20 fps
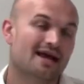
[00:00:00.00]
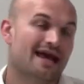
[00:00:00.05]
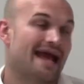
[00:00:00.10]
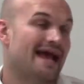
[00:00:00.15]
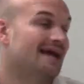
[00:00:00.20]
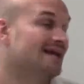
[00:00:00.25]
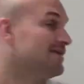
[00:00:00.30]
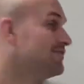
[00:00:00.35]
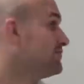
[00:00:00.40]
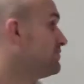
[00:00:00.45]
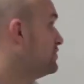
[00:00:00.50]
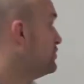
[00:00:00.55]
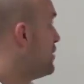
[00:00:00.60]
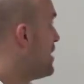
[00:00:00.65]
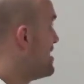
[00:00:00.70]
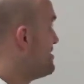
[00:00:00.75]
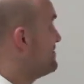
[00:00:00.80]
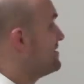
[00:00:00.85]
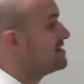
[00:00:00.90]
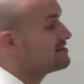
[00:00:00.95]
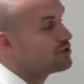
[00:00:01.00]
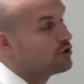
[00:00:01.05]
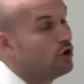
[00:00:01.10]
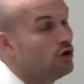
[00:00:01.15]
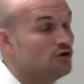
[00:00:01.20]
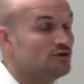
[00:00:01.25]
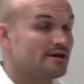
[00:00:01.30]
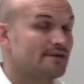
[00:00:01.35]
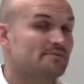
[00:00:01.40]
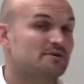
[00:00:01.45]
And if you have it as a
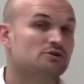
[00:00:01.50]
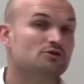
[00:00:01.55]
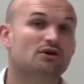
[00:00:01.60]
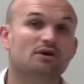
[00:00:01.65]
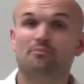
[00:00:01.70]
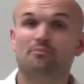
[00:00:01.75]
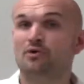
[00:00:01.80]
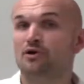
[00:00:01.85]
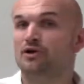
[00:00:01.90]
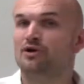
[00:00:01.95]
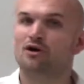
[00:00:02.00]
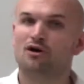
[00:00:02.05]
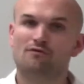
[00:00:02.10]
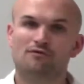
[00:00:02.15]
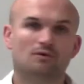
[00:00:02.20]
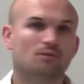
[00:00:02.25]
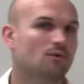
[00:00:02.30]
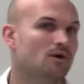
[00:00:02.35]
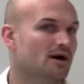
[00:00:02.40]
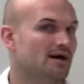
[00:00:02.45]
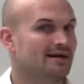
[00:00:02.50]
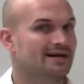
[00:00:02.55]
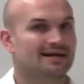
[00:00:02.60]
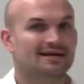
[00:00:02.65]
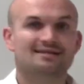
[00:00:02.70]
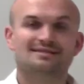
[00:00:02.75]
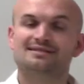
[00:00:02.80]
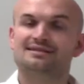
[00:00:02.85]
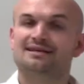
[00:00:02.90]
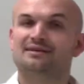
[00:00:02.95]
whole number, you put it over one,
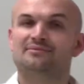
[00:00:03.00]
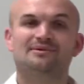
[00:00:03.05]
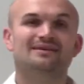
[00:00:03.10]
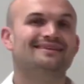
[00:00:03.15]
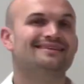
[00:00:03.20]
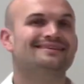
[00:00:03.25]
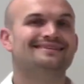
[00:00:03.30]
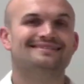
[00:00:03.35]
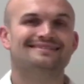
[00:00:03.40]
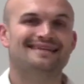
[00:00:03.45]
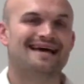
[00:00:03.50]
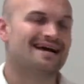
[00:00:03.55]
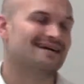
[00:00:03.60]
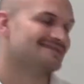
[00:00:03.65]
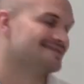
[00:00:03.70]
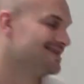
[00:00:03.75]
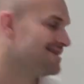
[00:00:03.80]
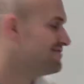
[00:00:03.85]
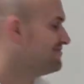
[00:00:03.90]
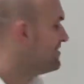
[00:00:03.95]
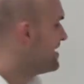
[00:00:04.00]
and it's going to be the exact same